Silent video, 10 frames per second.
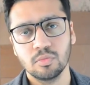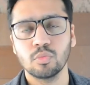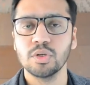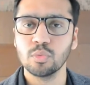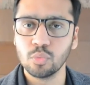
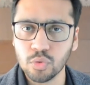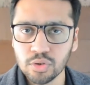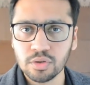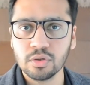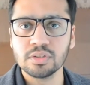We
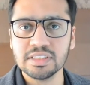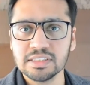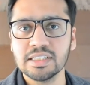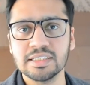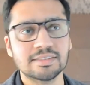work on the
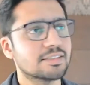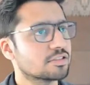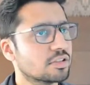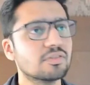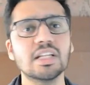things.
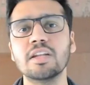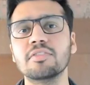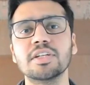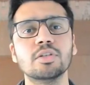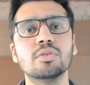Instead of
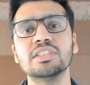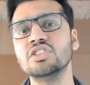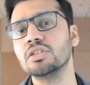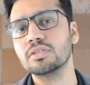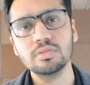delivering you a
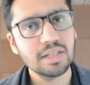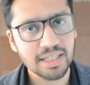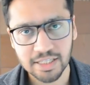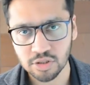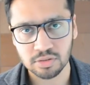general
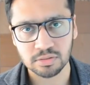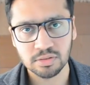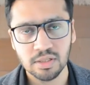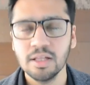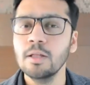
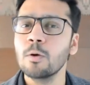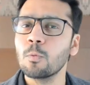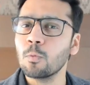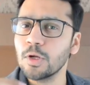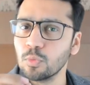lecture,
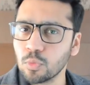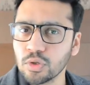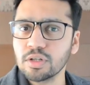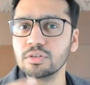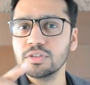we
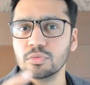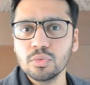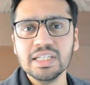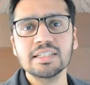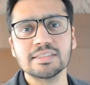work on your
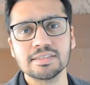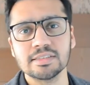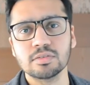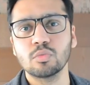weaknesses.